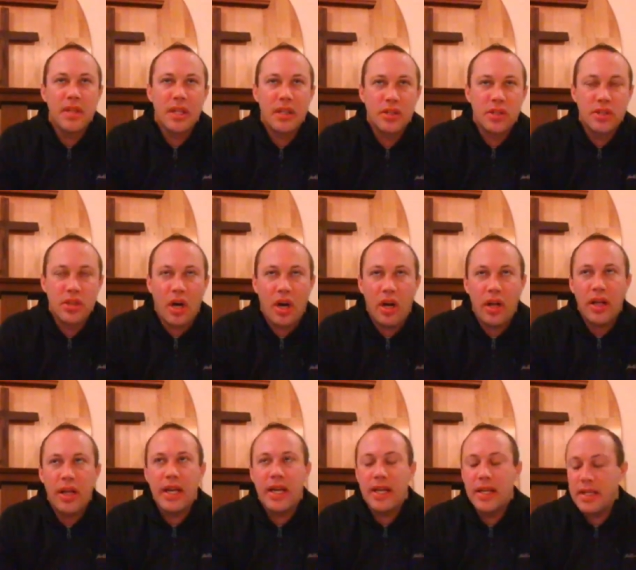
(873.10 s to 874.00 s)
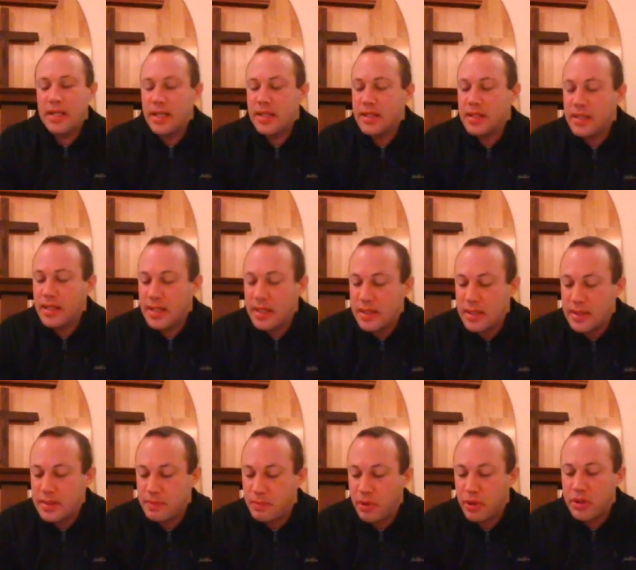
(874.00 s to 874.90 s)
Saul and his,
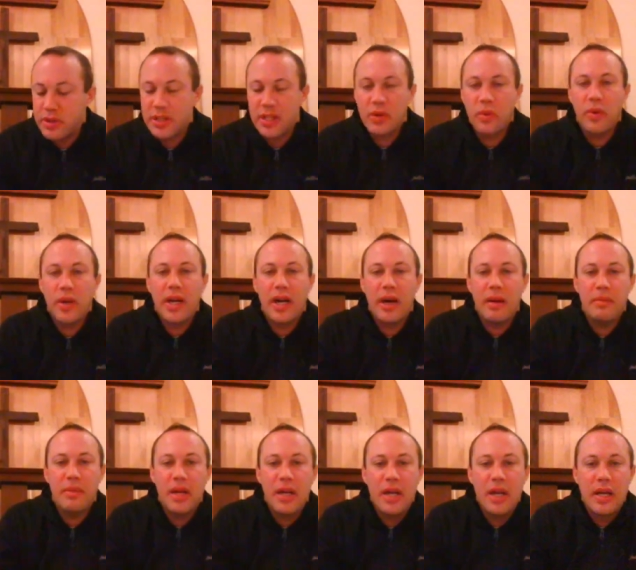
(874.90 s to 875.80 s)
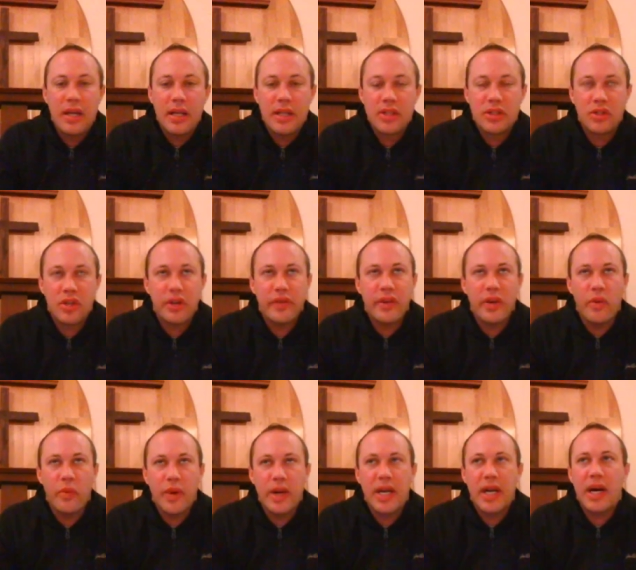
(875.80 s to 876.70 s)
his person went up, his
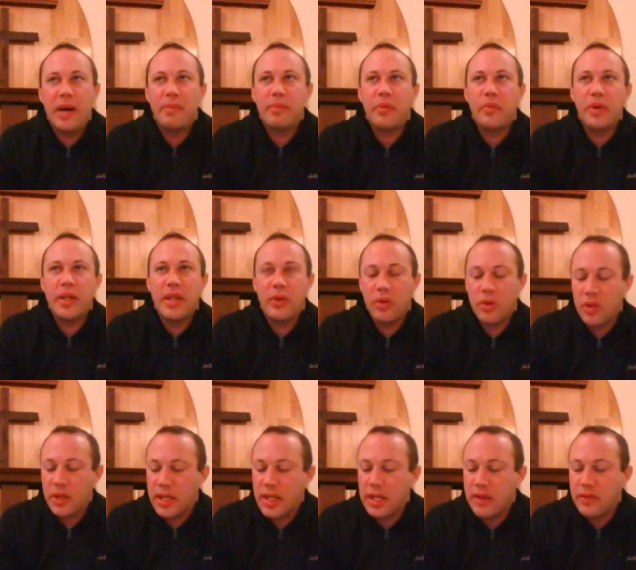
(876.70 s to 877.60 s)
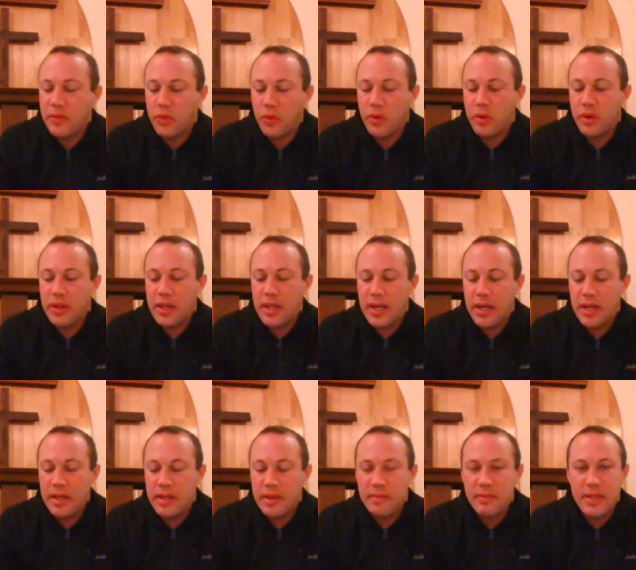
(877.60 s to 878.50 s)
servant went up when they were looking for
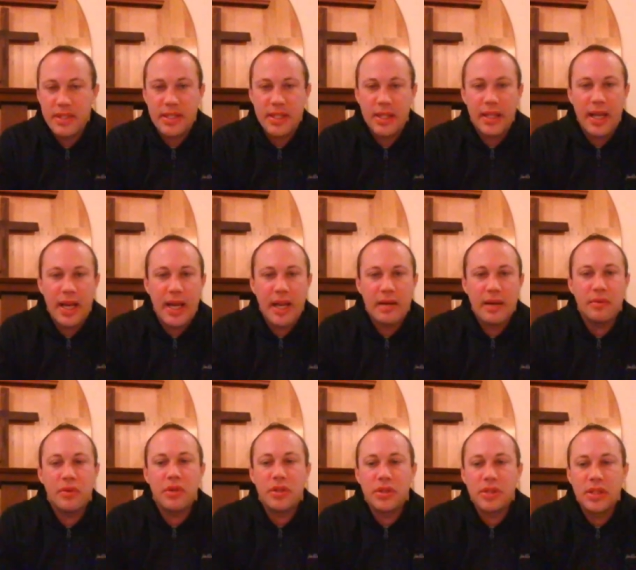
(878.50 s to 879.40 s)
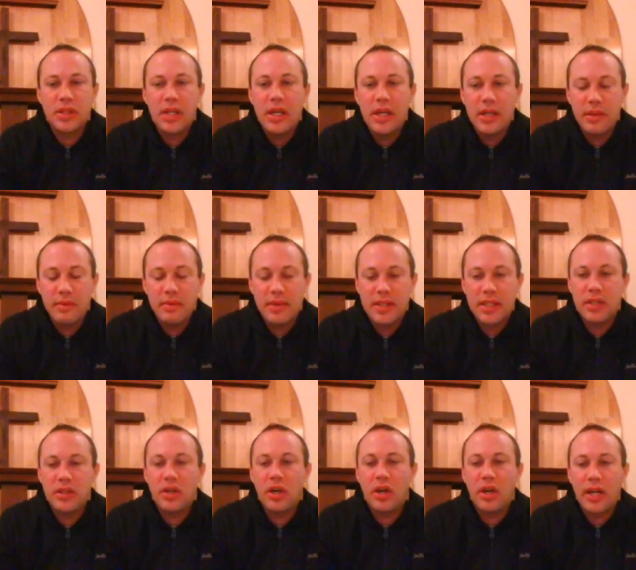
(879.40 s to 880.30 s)
the, the missing animals, the
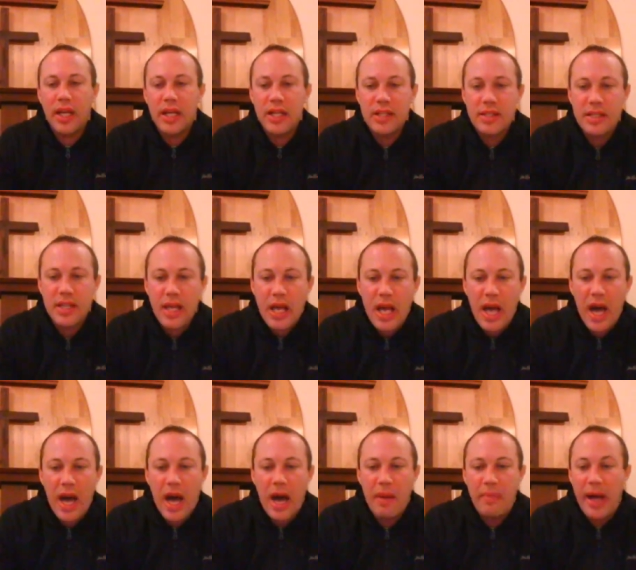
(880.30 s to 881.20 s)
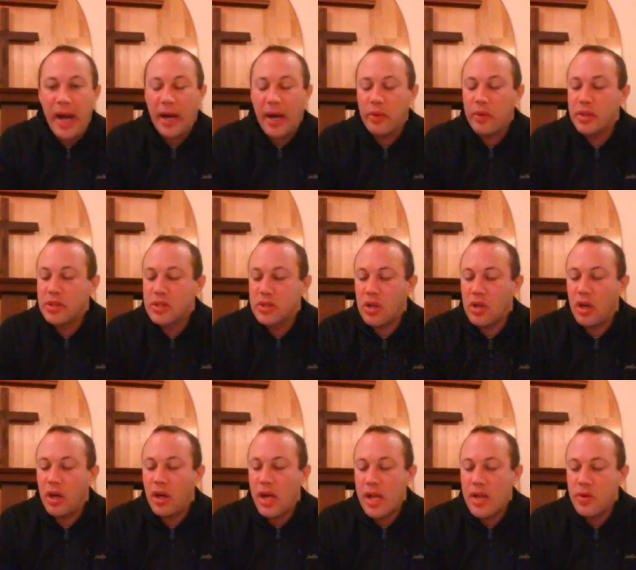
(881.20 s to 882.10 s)
missing donkeys, uh, back when
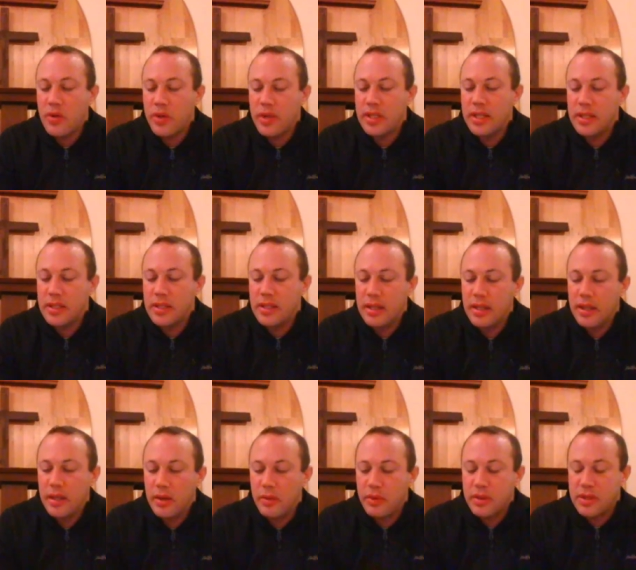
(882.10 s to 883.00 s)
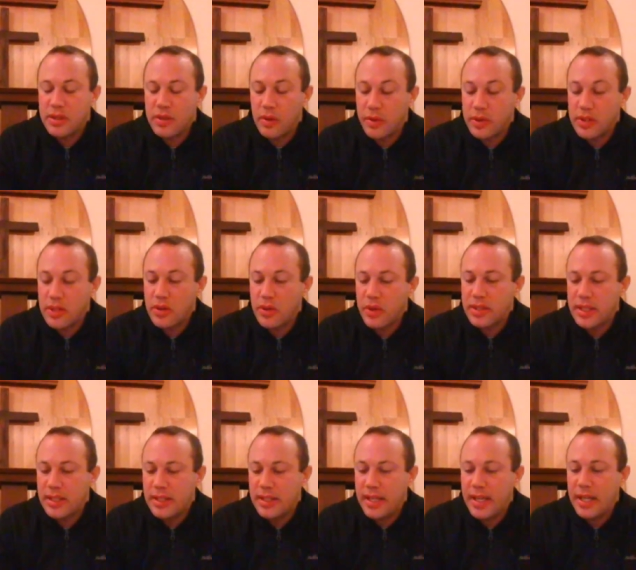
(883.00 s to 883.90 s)
Saul anointed was, was
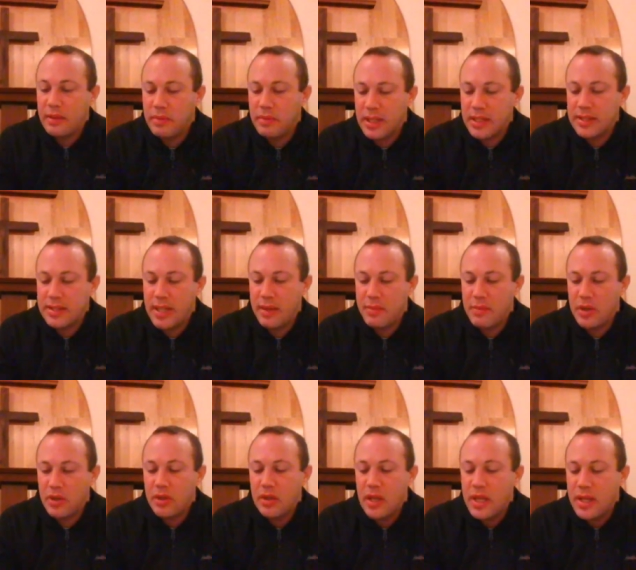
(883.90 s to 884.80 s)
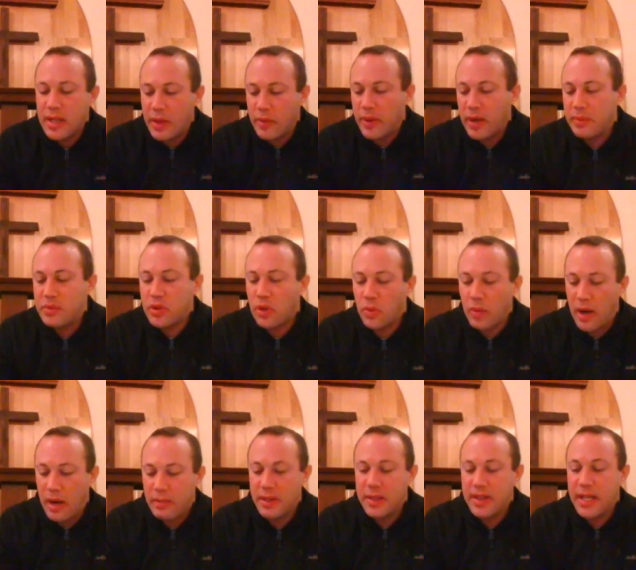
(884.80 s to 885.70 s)
anointed king by Samuel. They went up to
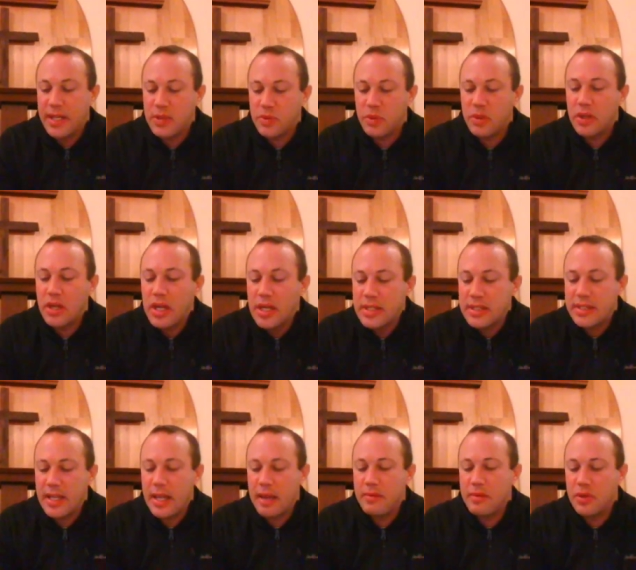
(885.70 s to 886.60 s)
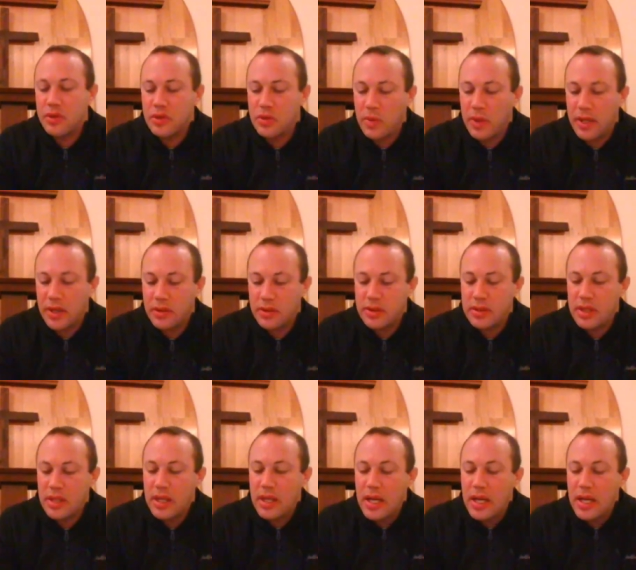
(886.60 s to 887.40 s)
Ramah. That's where Samuel dwells.